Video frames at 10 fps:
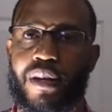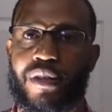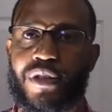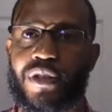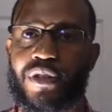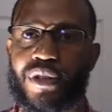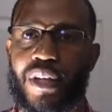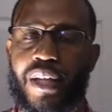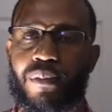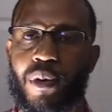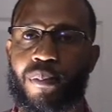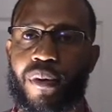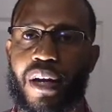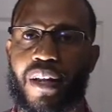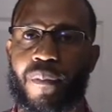In Jesus' name we
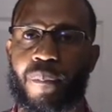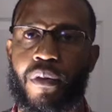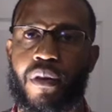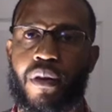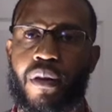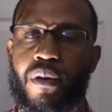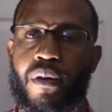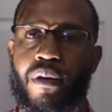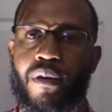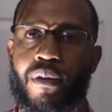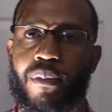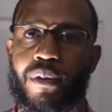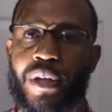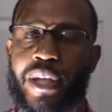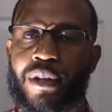pray.
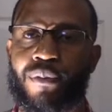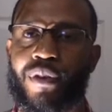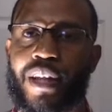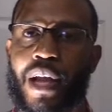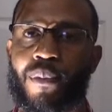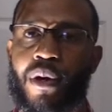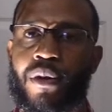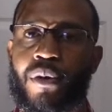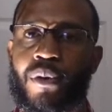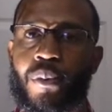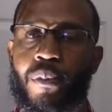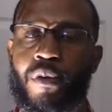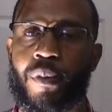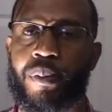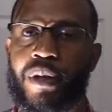We thank you for that one
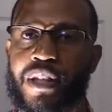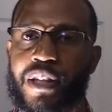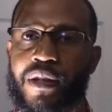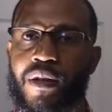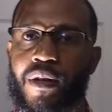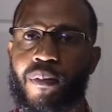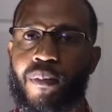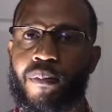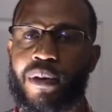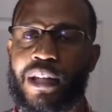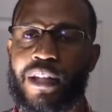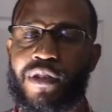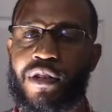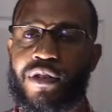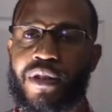who repented,
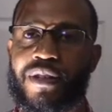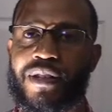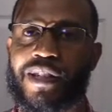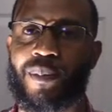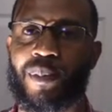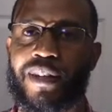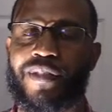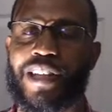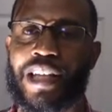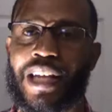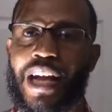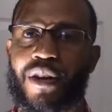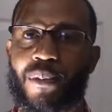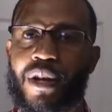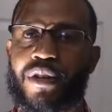believes in Jesus, and believed that
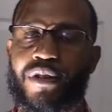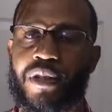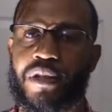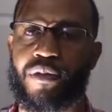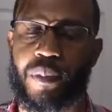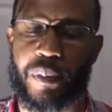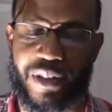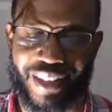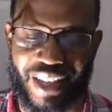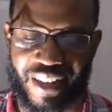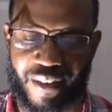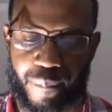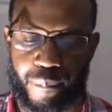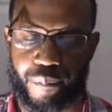God raised Jesus from the dead.